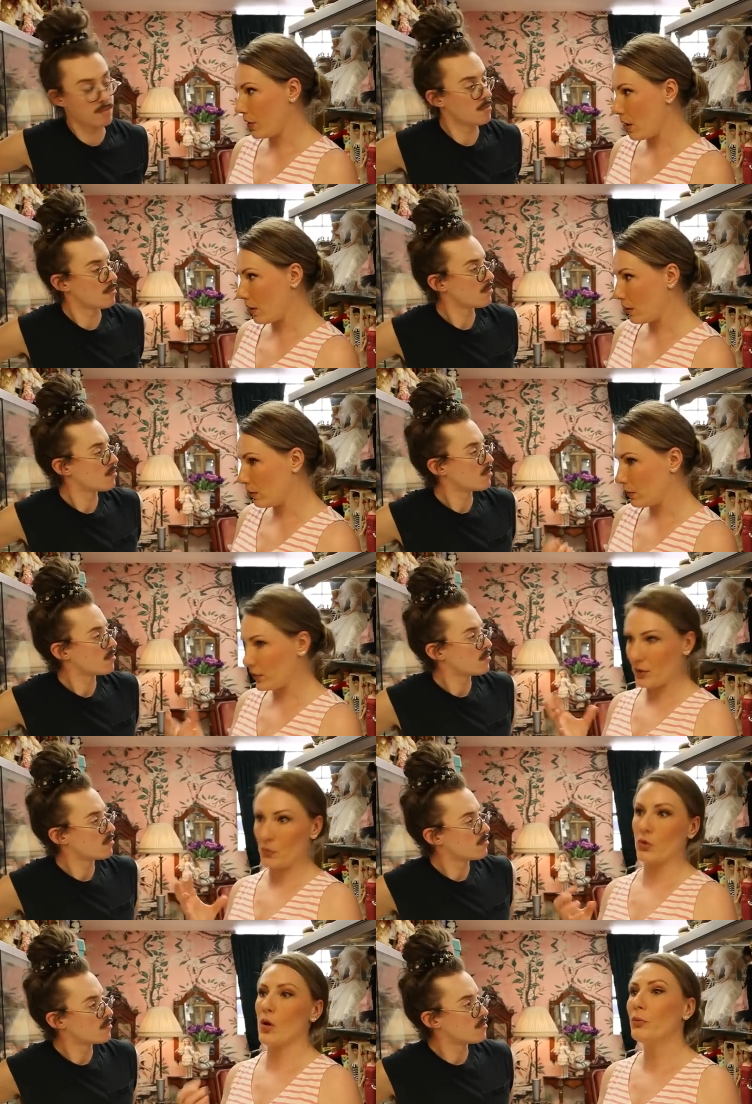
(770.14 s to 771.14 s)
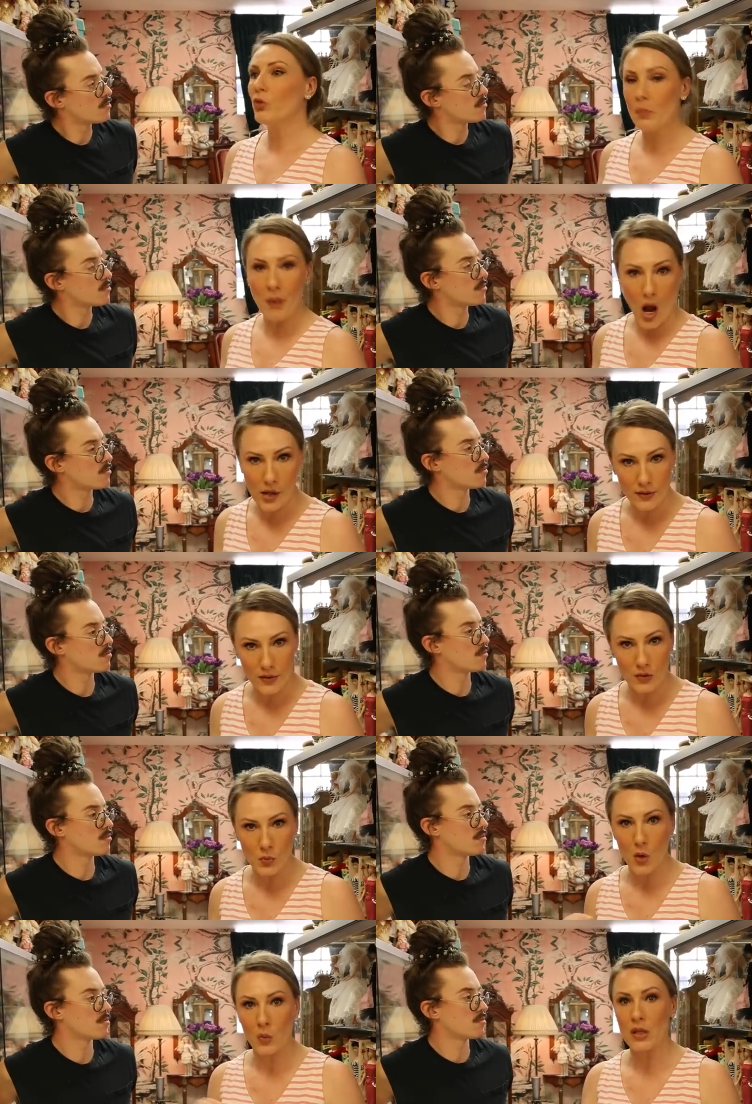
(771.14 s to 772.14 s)
Speaker 1: with our subscription
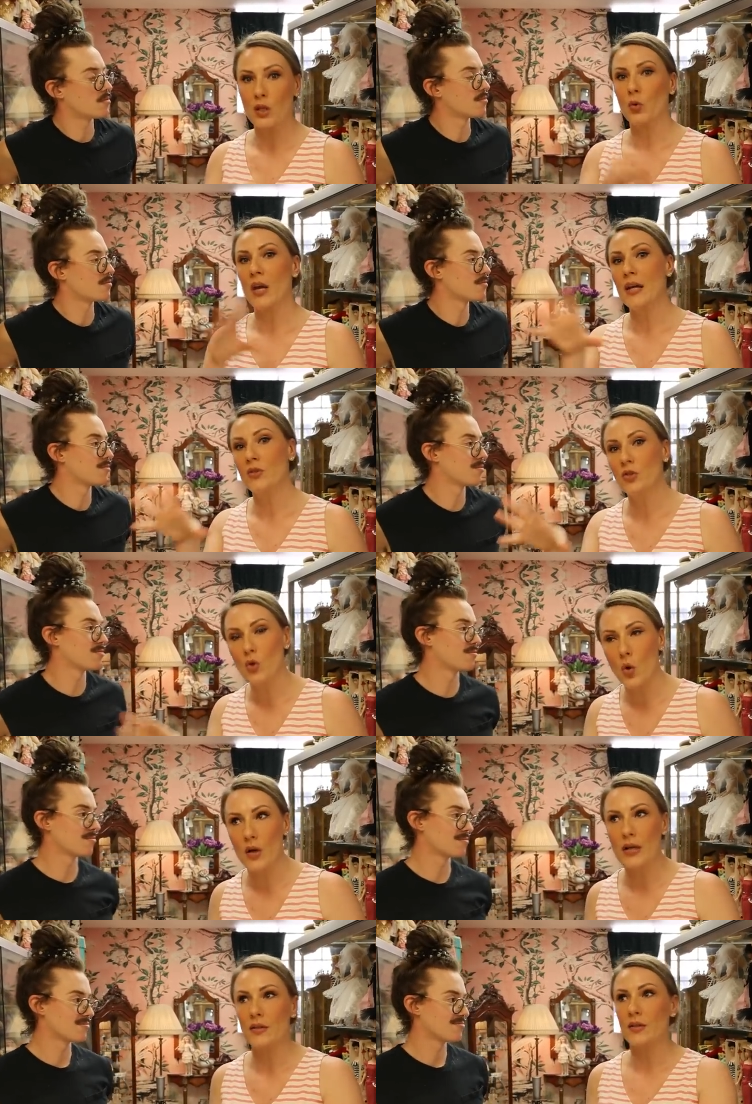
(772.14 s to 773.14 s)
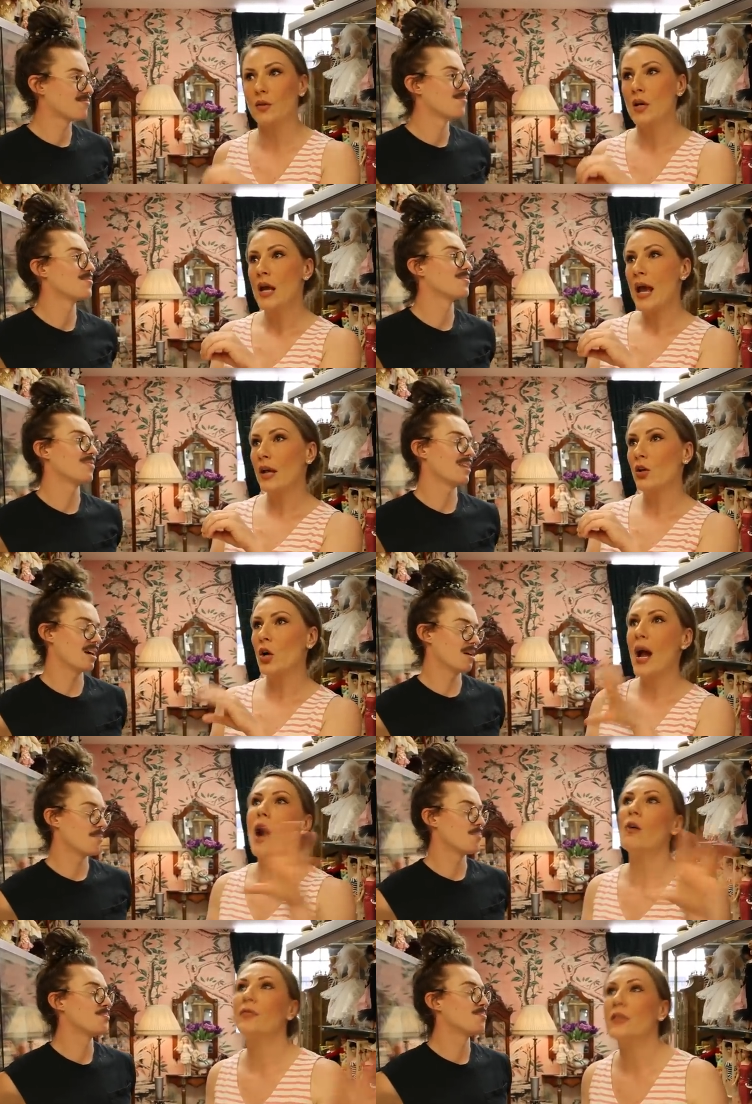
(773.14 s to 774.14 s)
boxes, where we create stories and and her
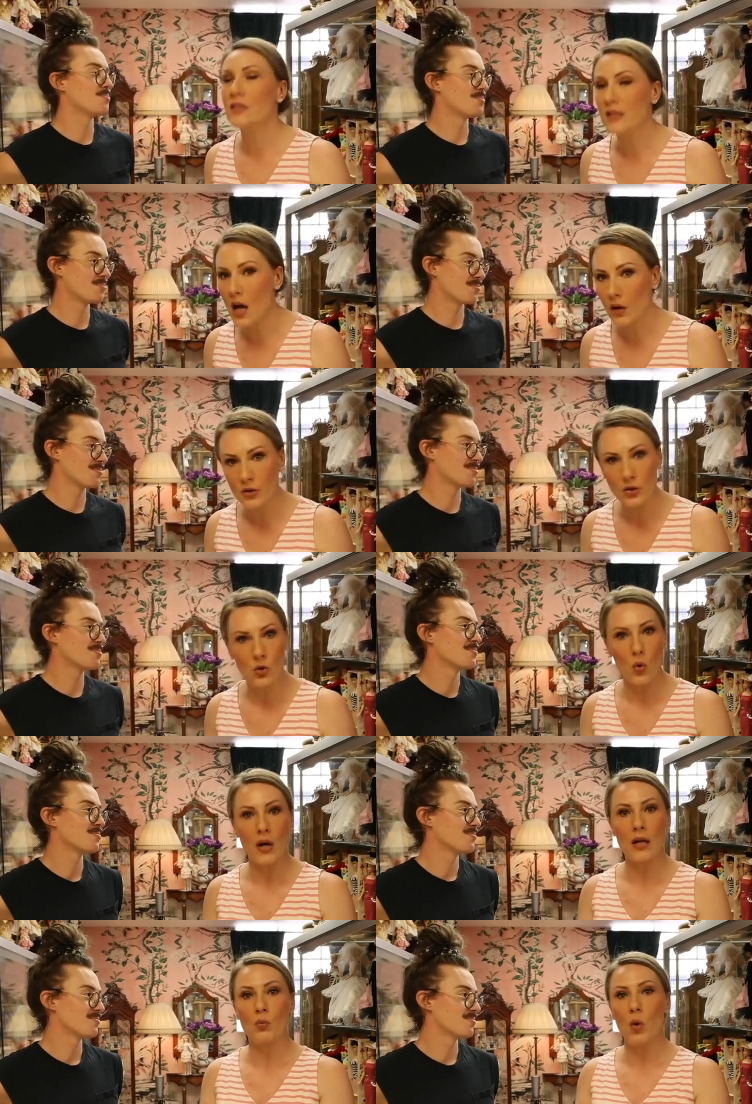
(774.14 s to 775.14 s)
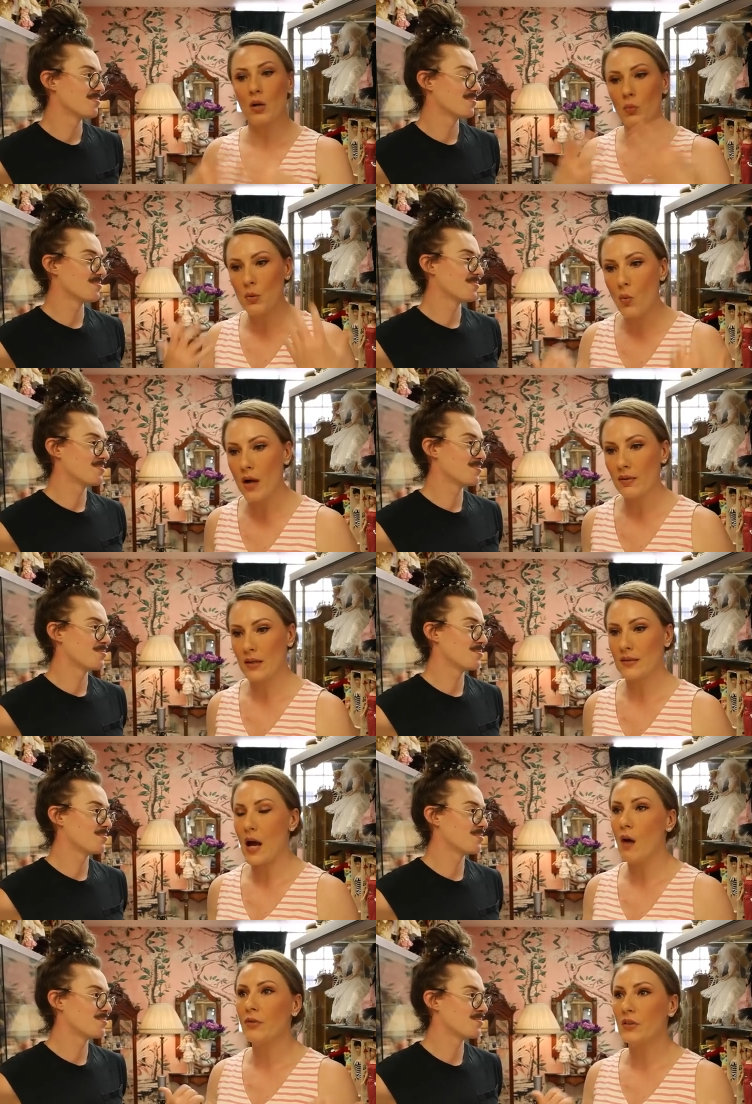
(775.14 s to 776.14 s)
outfits tell a story, and what do we want this
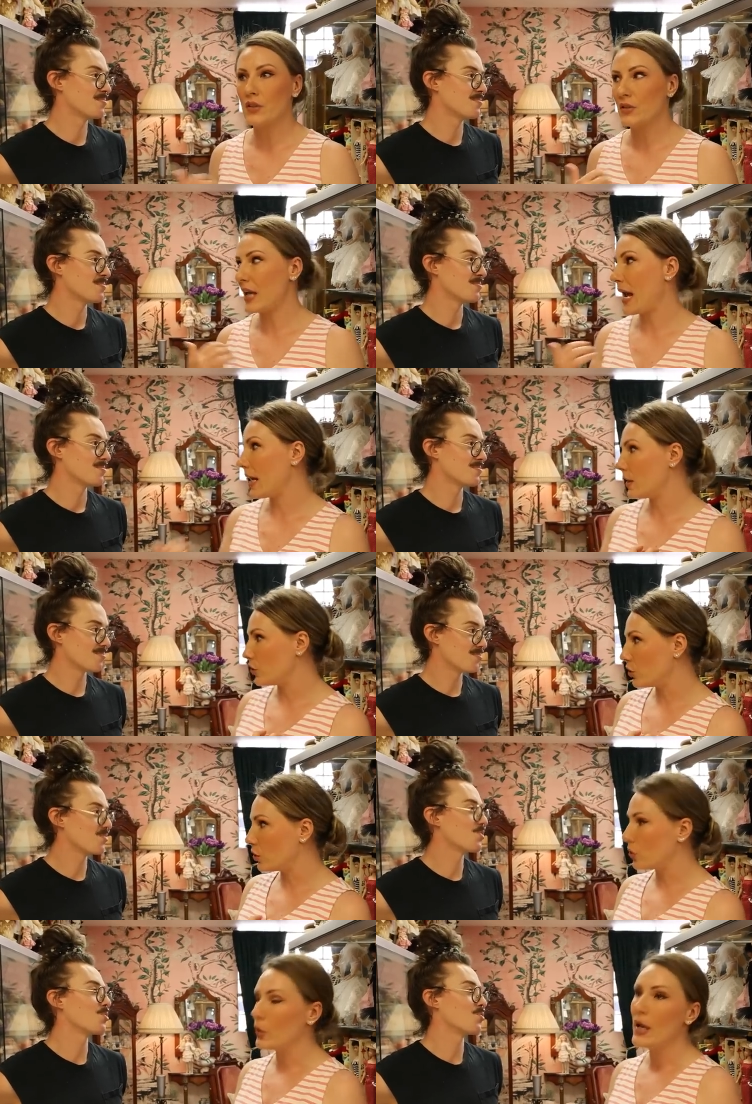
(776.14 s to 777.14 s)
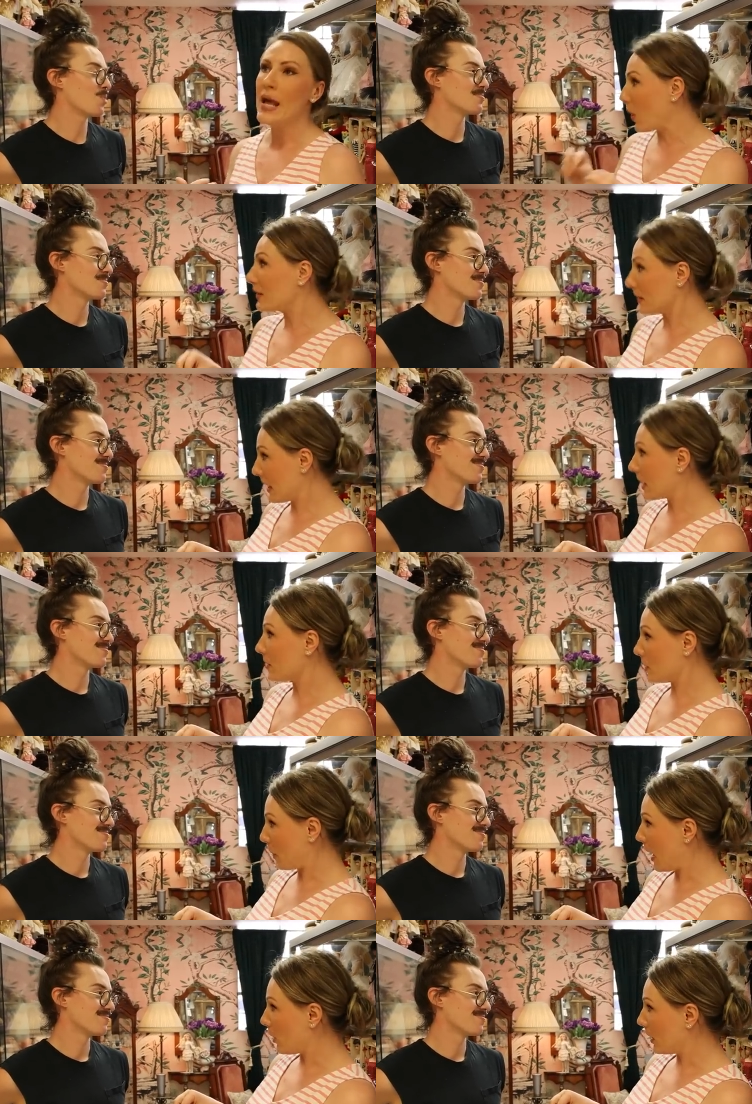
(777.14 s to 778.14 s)
outfit to say and do? Wasn't that
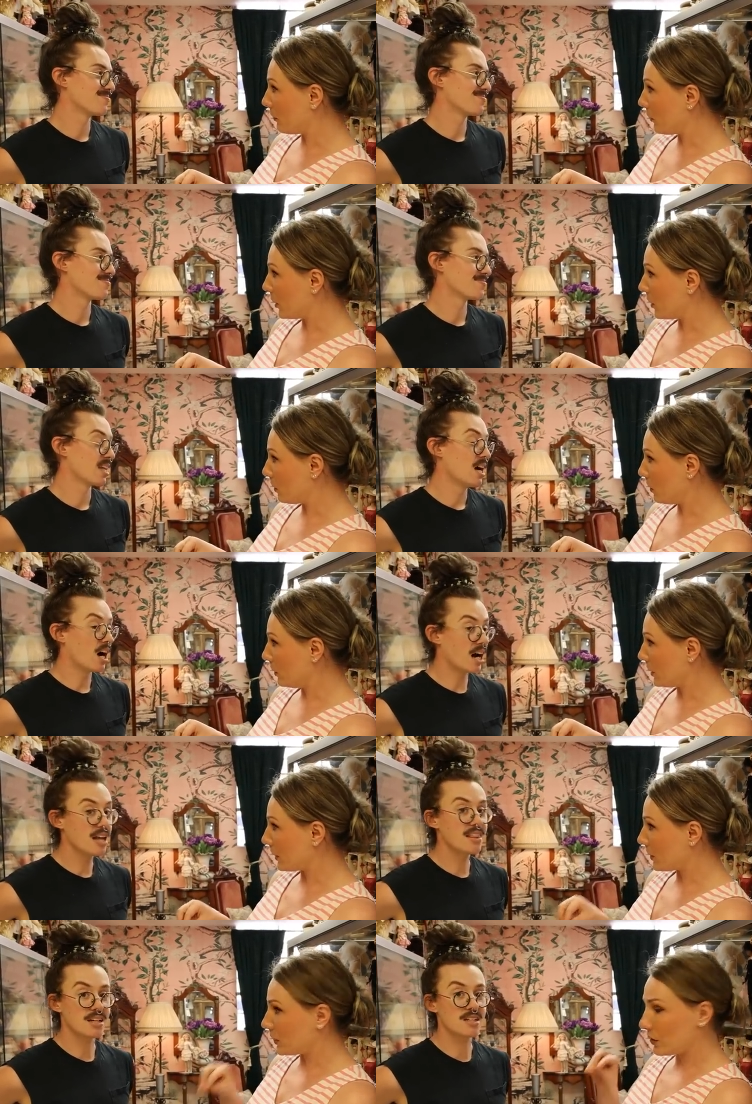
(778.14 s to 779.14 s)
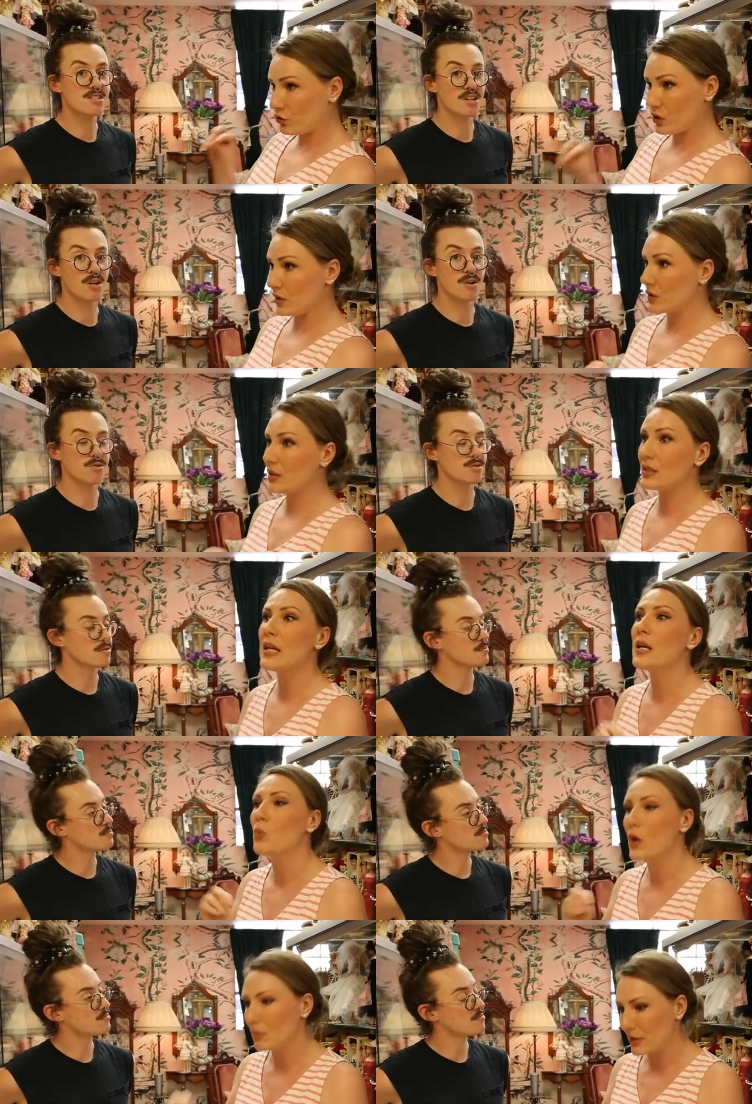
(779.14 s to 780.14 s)
inspiring for you? To, I think to so. just see
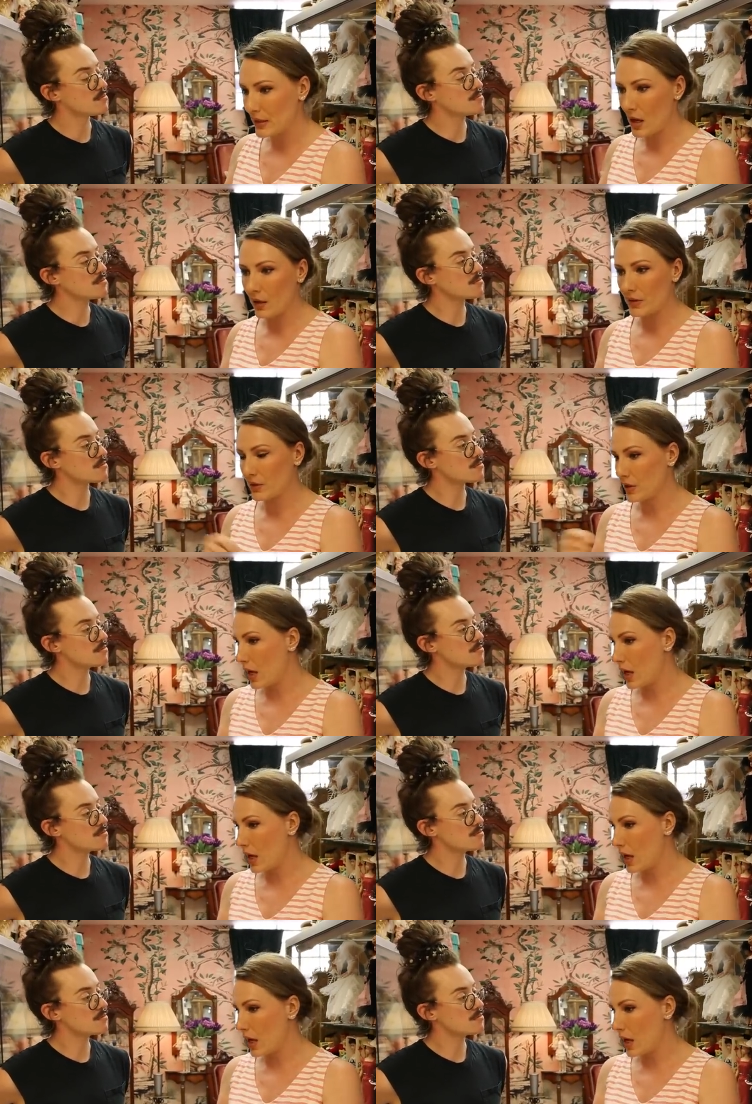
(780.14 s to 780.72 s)
what Mattel has